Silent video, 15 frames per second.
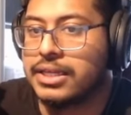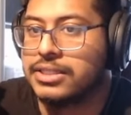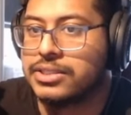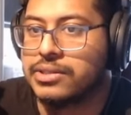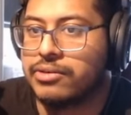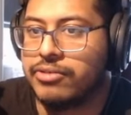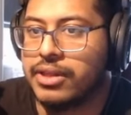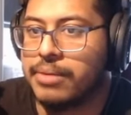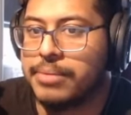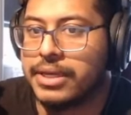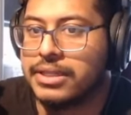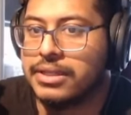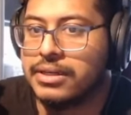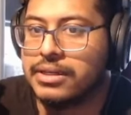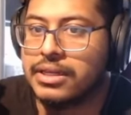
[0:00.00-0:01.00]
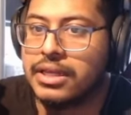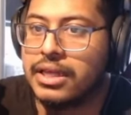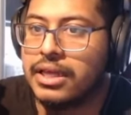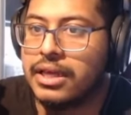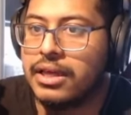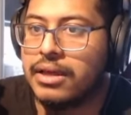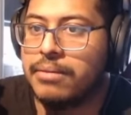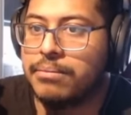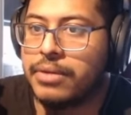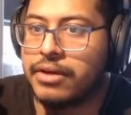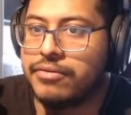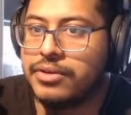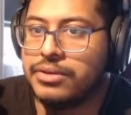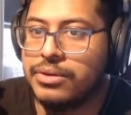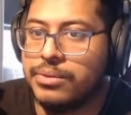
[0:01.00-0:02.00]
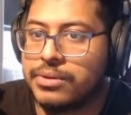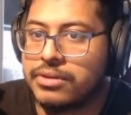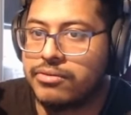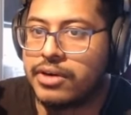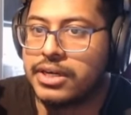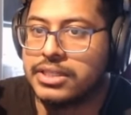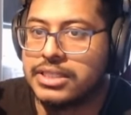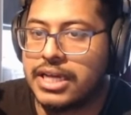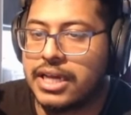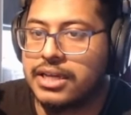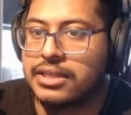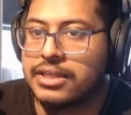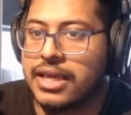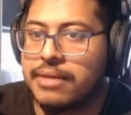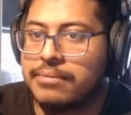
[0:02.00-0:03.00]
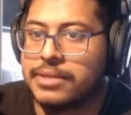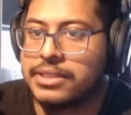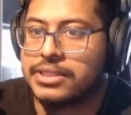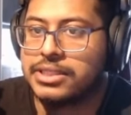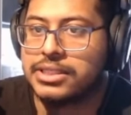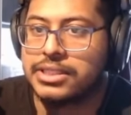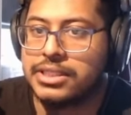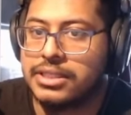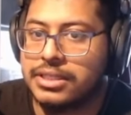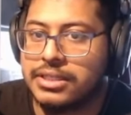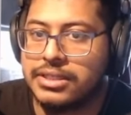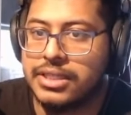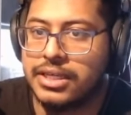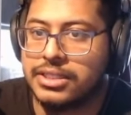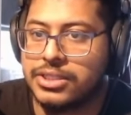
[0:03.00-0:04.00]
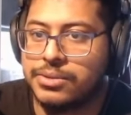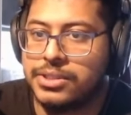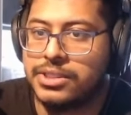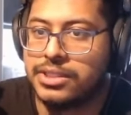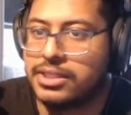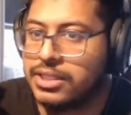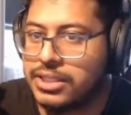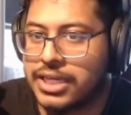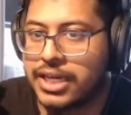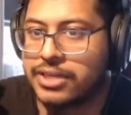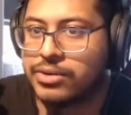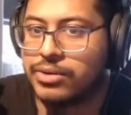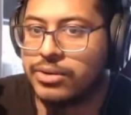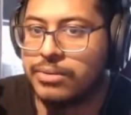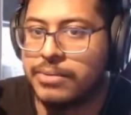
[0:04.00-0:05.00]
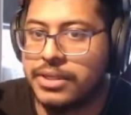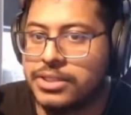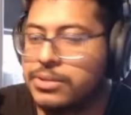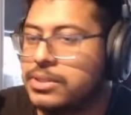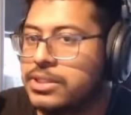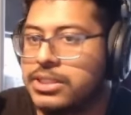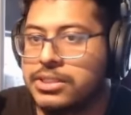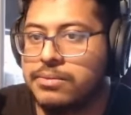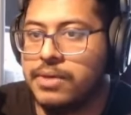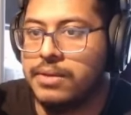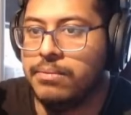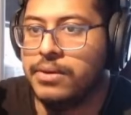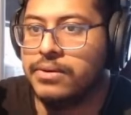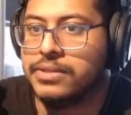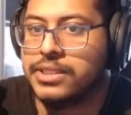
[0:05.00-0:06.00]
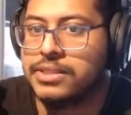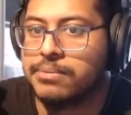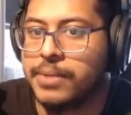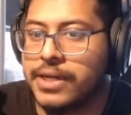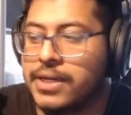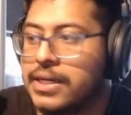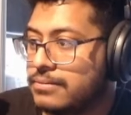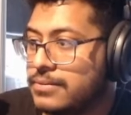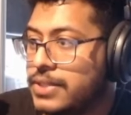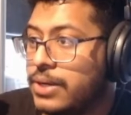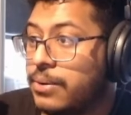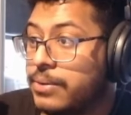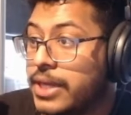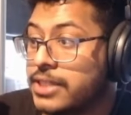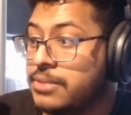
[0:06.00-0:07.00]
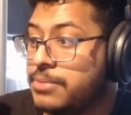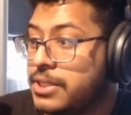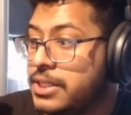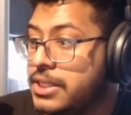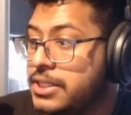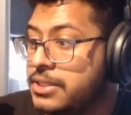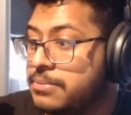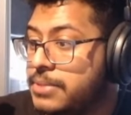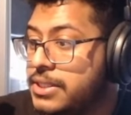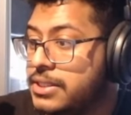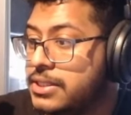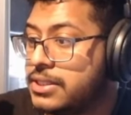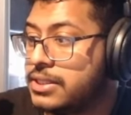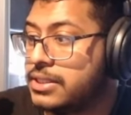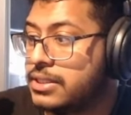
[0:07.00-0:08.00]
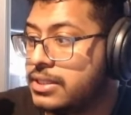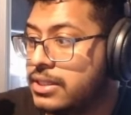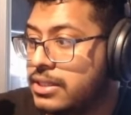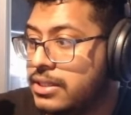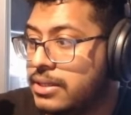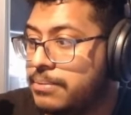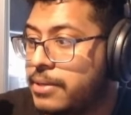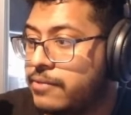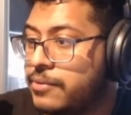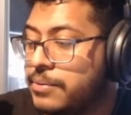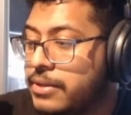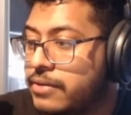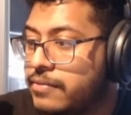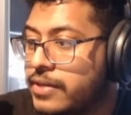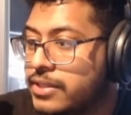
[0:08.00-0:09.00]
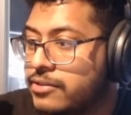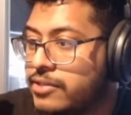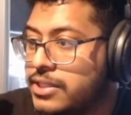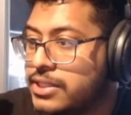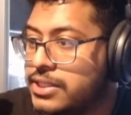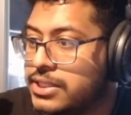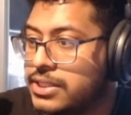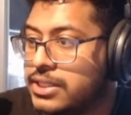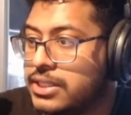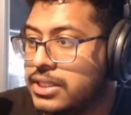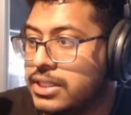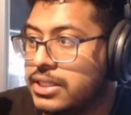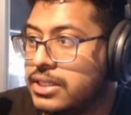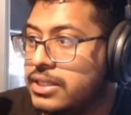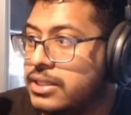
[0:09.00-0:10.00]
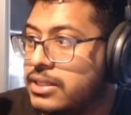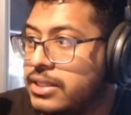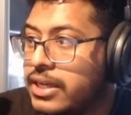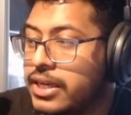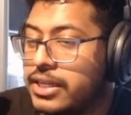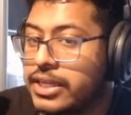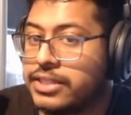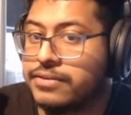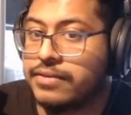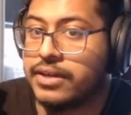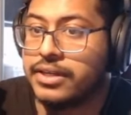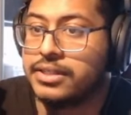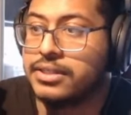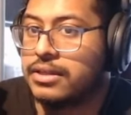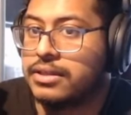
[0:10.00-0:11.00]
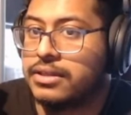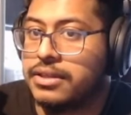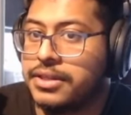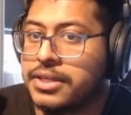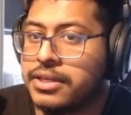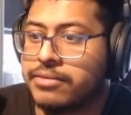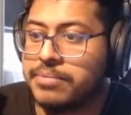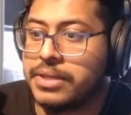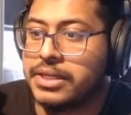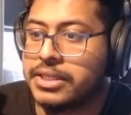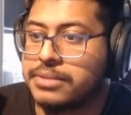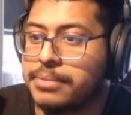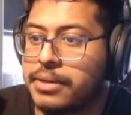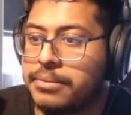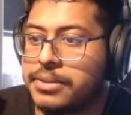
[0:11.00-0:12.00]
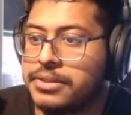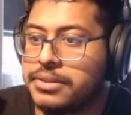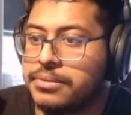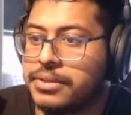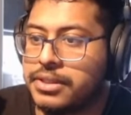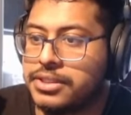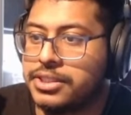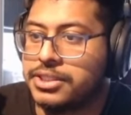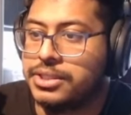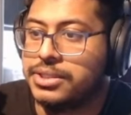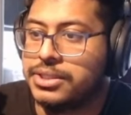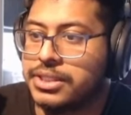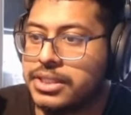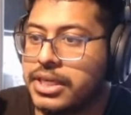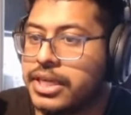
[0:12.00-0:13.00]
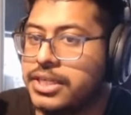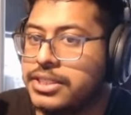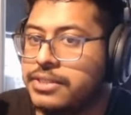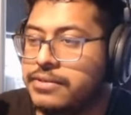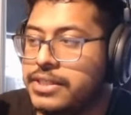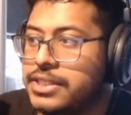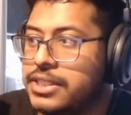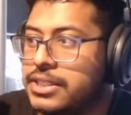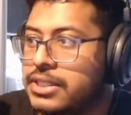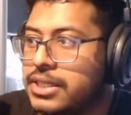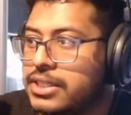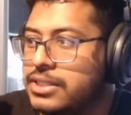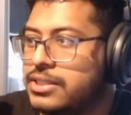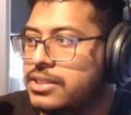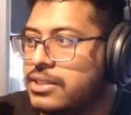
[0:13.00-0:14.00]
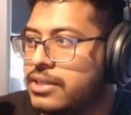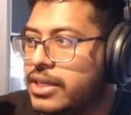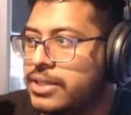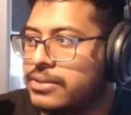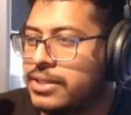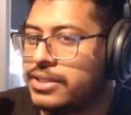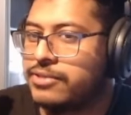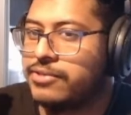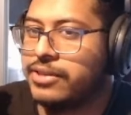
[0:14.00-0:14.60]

it's not really a big deal, but if you do want to run attack that much, then switch to an attack orb and switch to speed boots, it's better. Yo, that's a pretty decent piece, uh, apart from the effect res. Yeah, that's fine. The thing I've been experimenting with is just using energy regen. It's, I don't think it's really